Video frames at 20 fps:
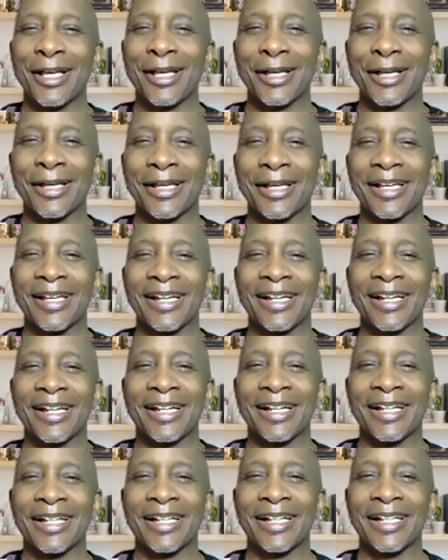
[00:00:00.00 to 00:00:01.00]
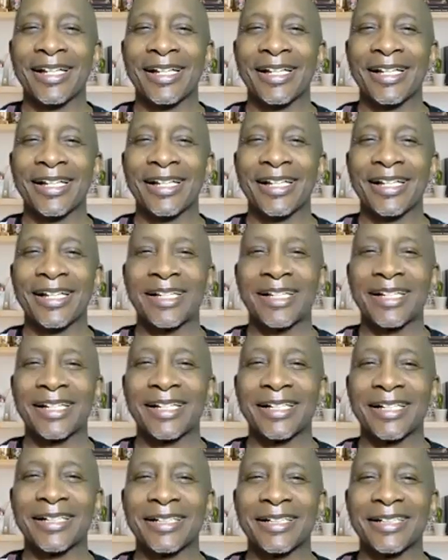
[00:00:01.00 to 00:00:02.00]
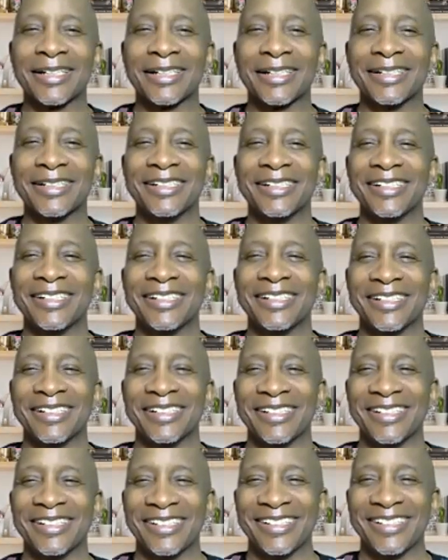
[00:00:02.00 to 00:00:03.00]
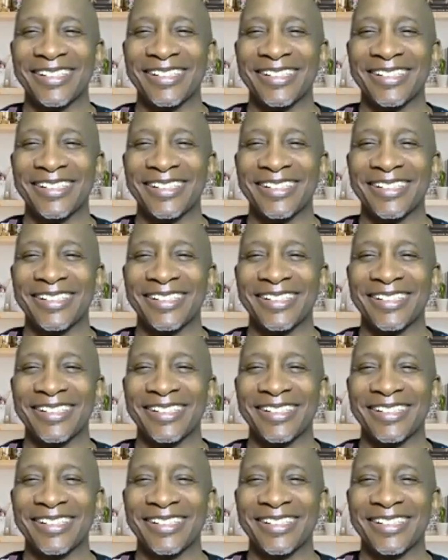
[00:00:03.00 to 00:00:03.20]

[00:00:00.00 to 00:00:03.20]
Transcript: This person isn't speaking.